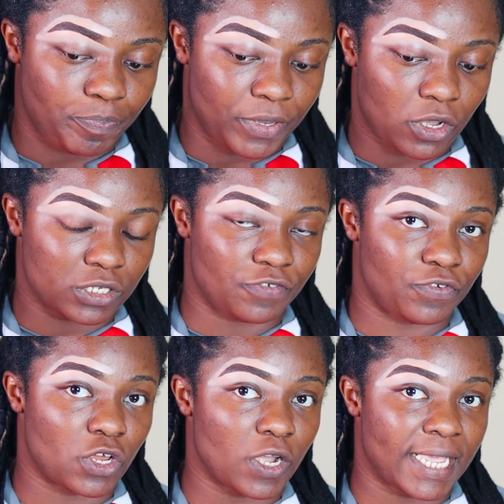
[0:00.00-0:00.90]
because if
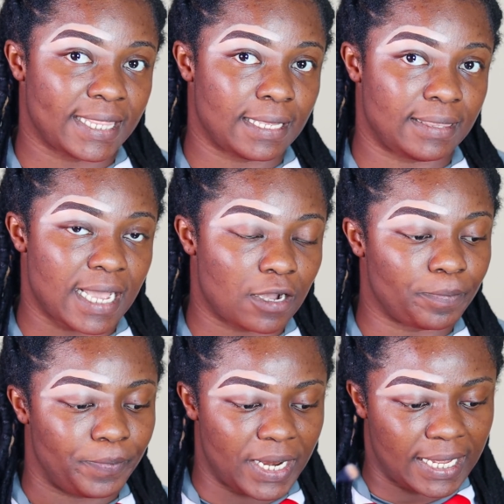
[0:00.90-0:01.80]
you don't get the
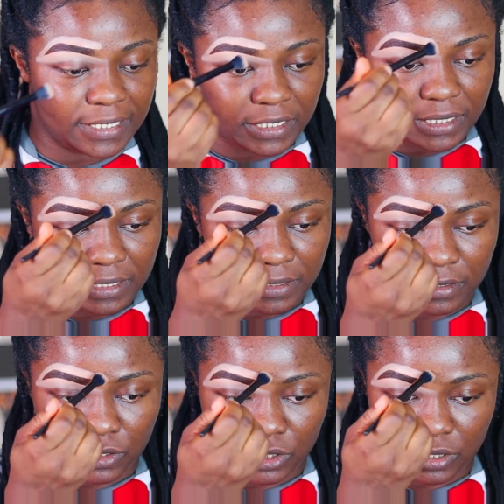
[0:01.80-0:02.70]
down blend,
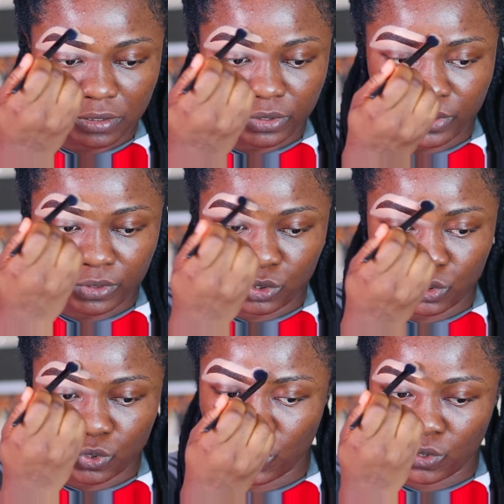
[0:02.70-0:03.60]

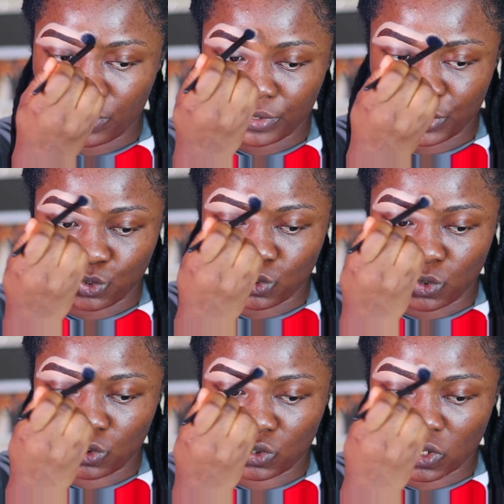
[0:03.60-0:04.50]
so it will
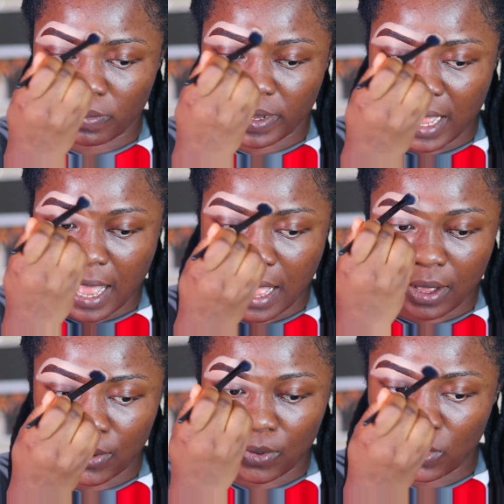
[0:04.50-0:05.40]
look
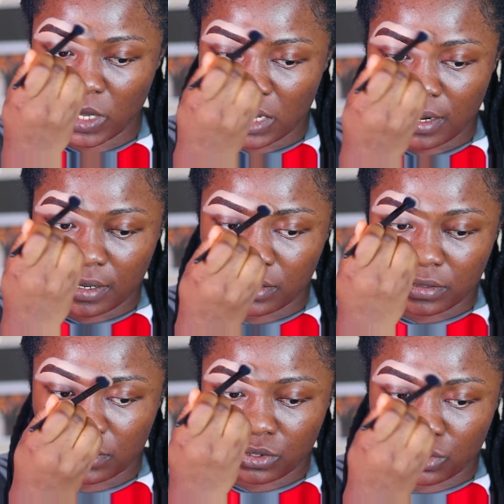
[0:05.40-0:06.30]
somehow.
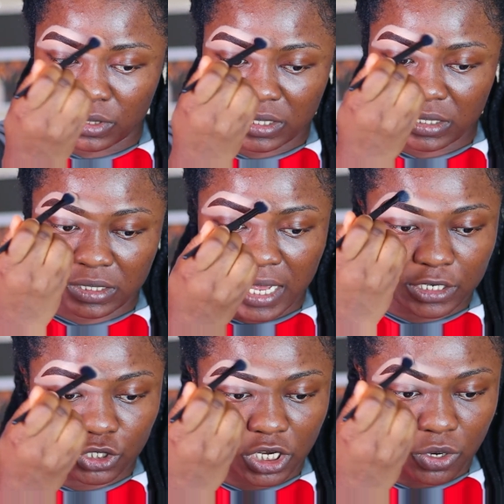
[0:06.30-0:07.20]
So this is
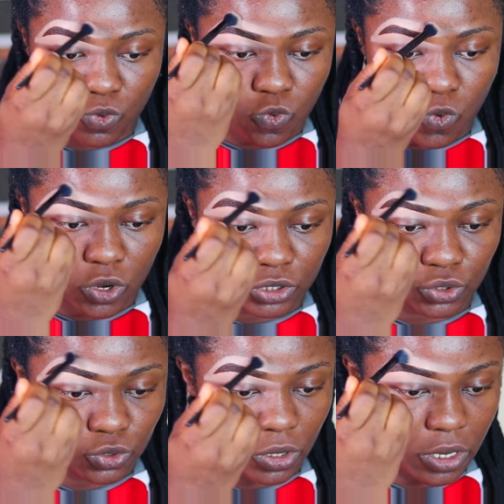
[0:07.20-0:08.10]
actually
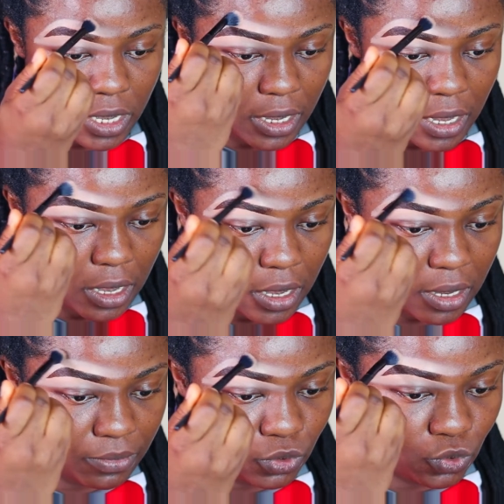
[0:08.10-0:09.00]
what
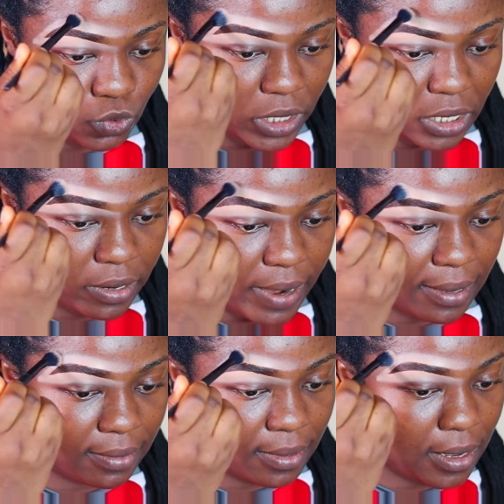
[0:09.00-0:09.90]
I'm doing
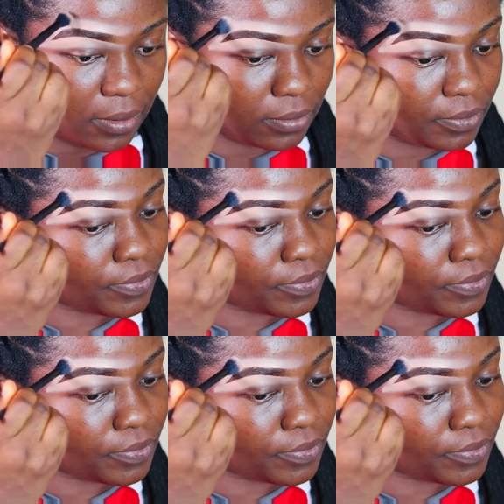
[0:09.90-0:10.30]
right now.